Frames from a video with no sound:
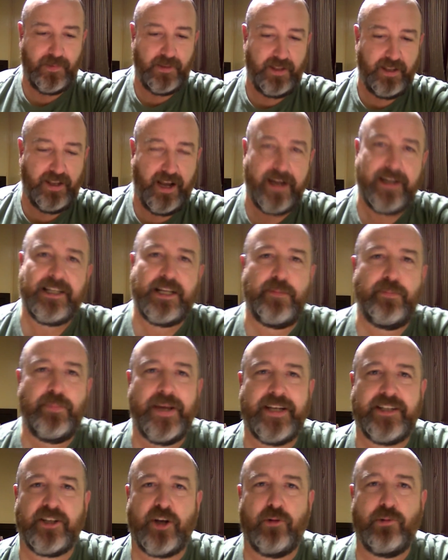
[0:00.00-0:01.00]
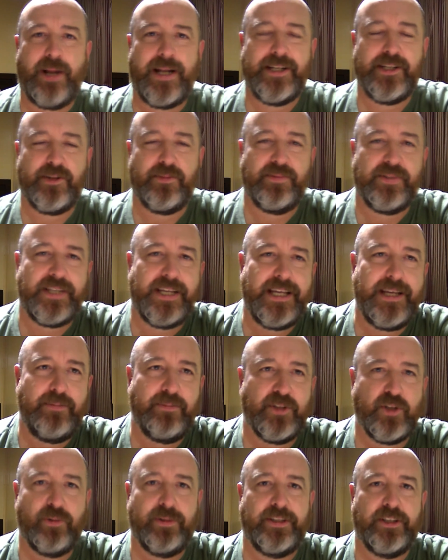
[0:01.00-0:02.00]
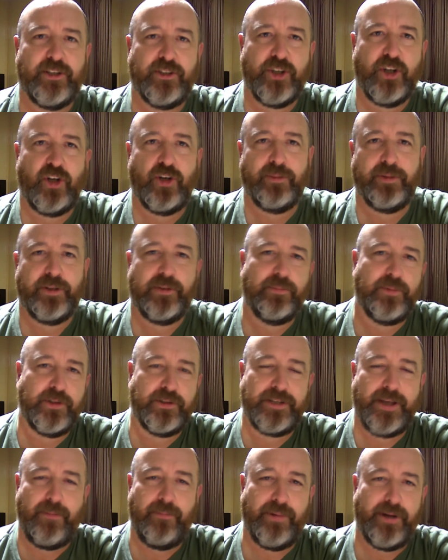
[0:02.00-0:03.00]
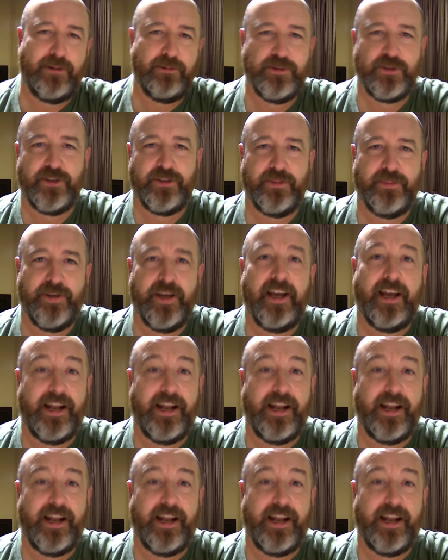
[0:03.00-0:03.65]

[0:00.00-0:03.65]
I actually picked a random team to win the tournament and put £10 on them.